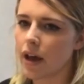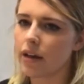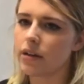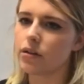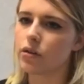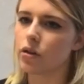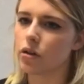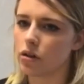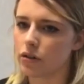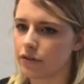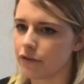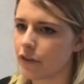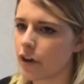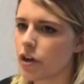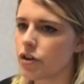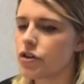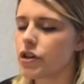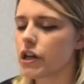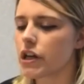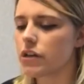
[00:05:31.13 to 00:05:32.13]
and you've got a lot of
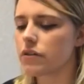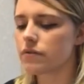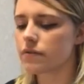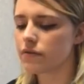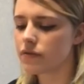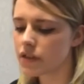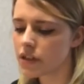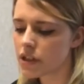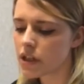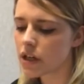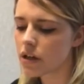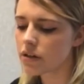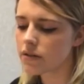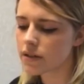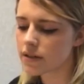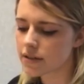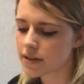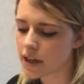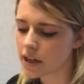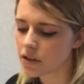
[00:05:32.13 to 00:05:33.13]
photos and
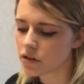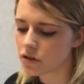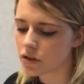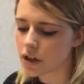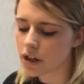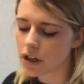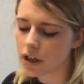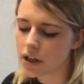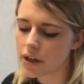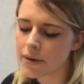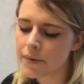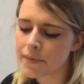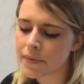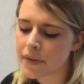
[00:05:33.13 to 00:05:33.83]
videos, etc.,